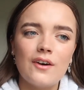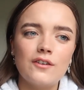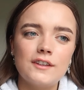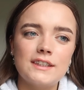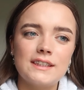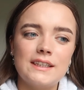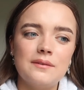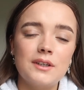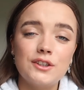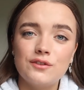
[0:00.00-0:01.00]
Obviously
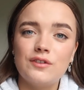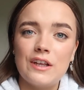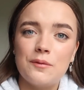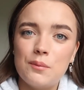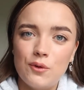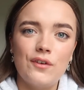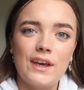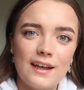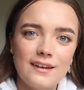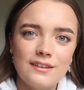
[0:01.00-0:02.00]
my two friends have been moving
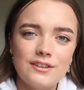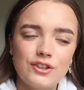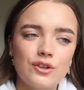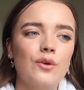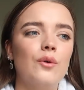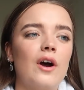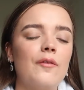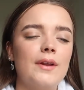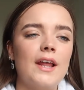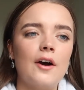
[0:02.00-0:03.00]
in, so
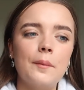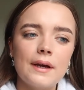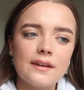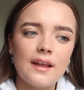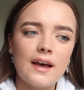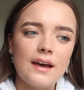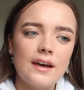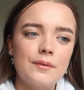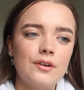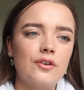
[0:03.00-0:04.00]
I've been helping
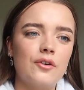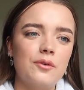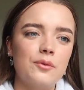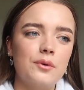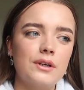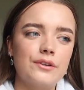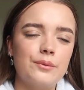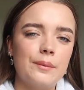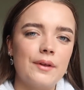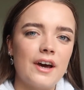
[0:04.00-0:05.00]
them and not always wanting to
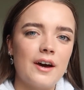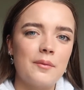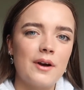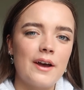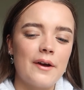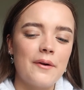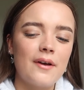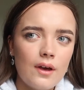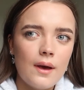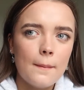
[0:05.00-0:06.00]
whip the camera out,
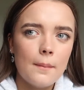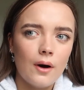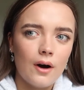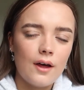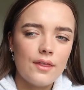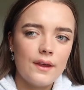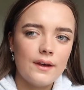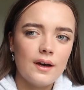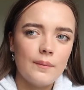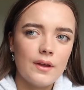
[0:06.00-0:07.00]
but I
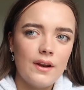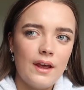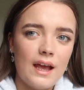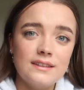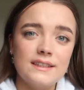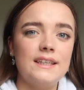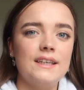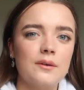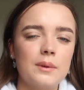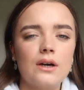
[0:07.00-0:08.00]
think I'm gonna end it
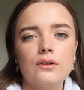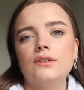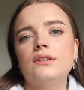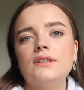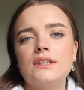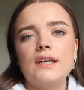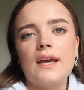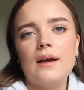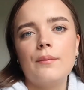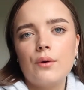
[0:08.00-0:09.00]
here because
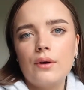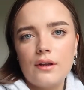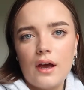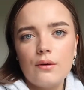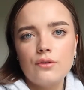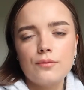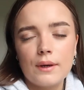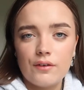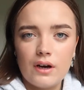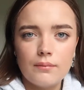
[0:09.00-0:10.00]
today I'm going down to
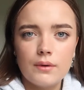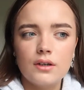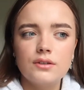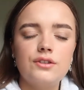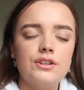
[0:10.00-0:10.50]
my grandma's.